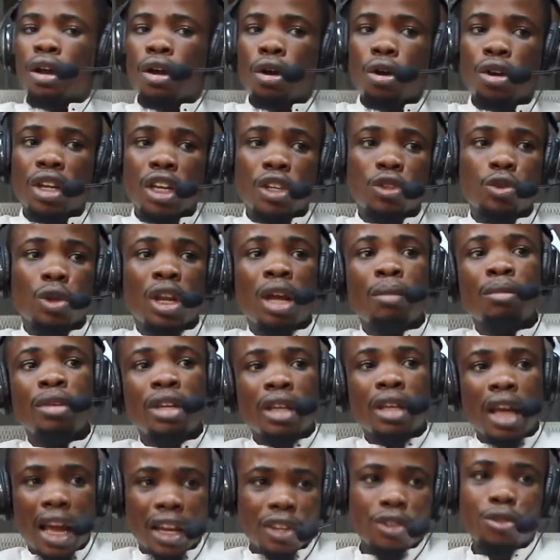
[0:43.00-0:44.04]
Okay, so let
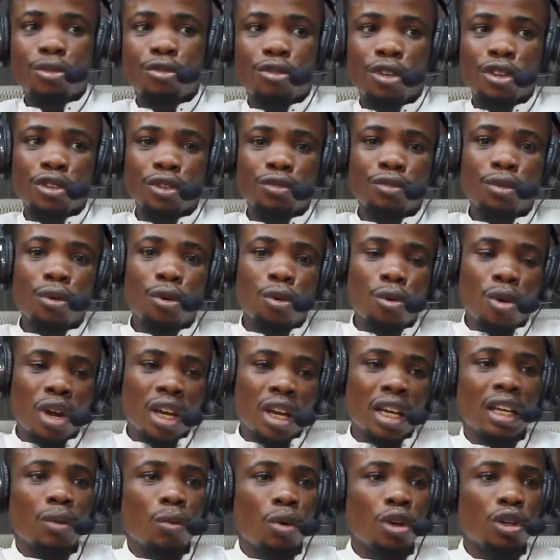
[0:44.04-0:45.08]
me ask you first of all, go
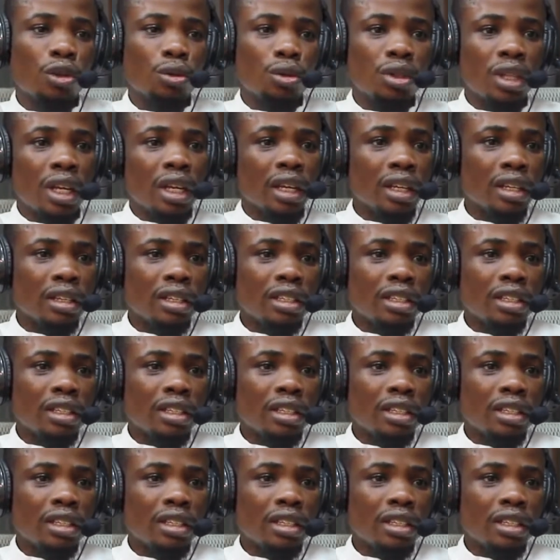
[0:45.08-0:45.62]
ahead. What do you think?